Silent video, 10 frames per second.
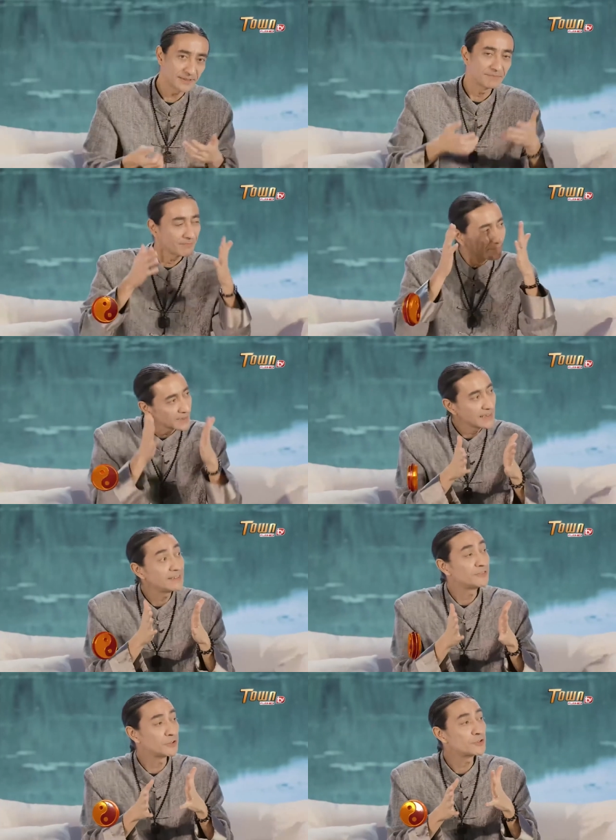but.
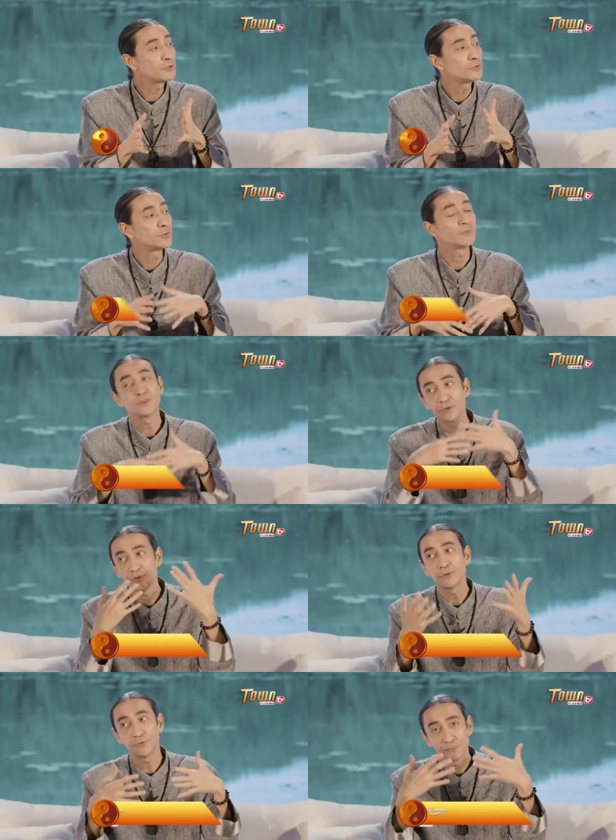It is the truth.
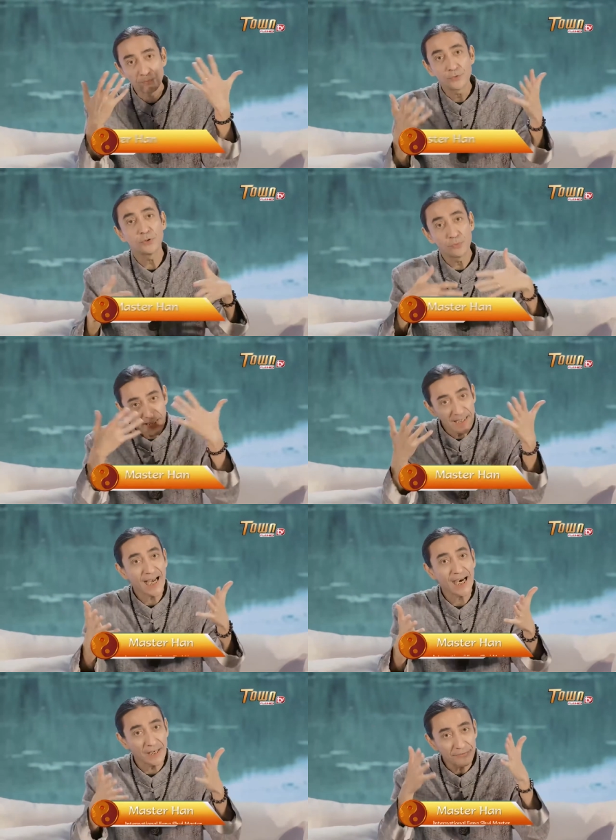You really
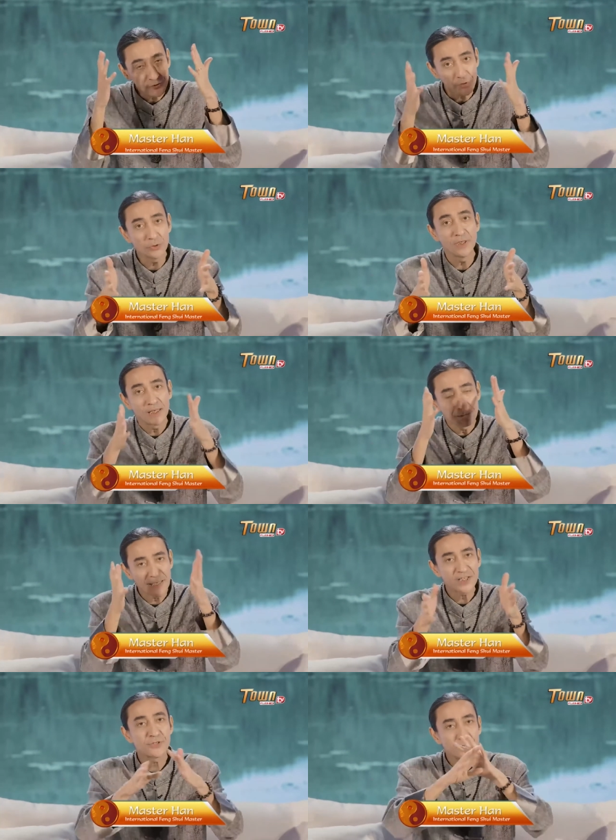have to
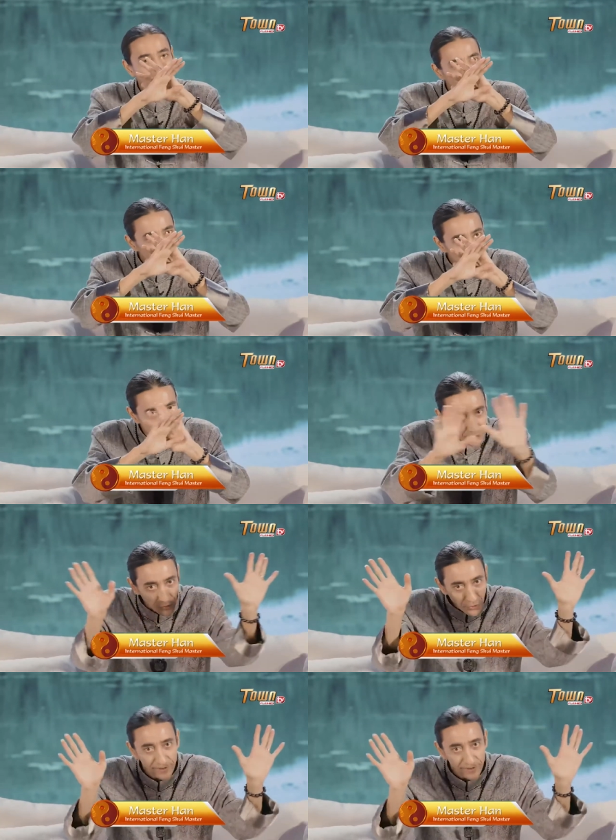make sure no